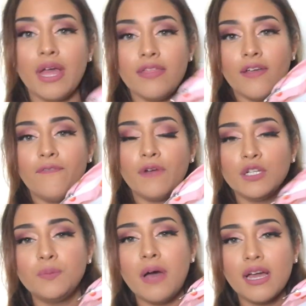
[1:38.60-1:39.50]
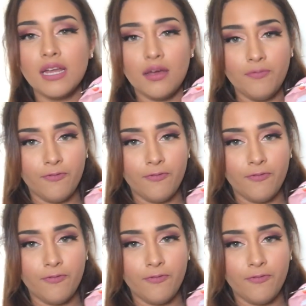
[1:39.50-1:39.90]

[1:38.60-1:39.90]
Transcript: In the first pocket up